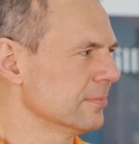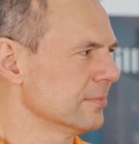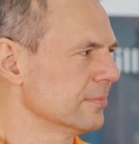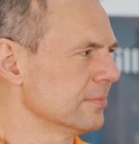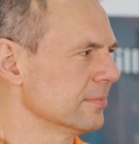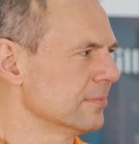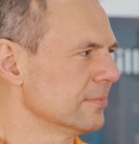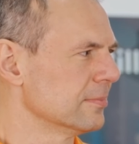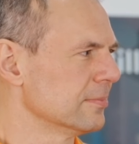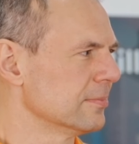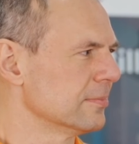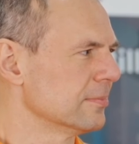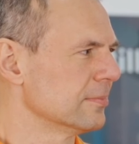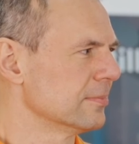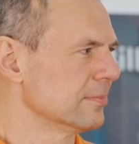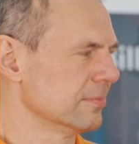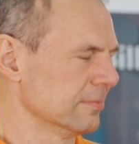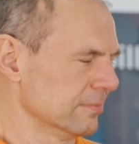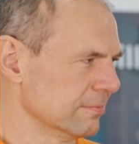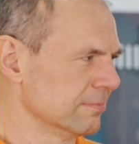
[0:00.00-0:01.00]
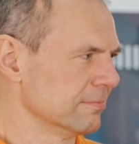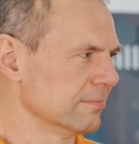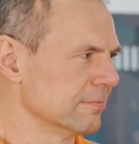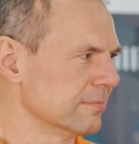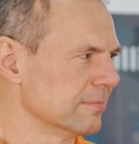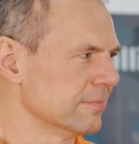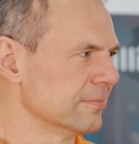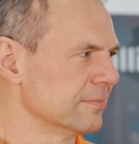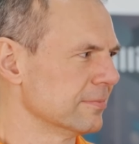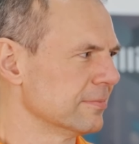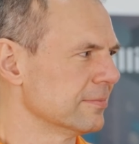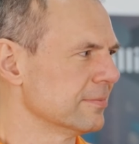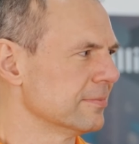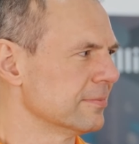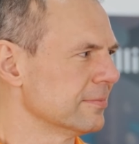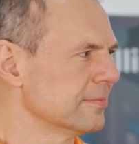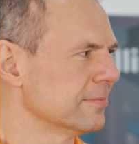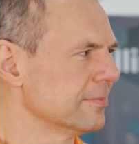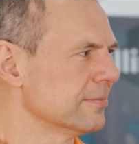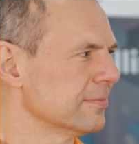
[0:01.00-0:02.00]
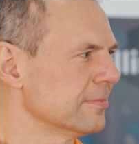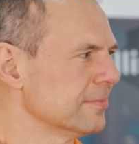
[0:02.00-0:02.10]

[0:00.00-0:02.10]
This person isn't speaking.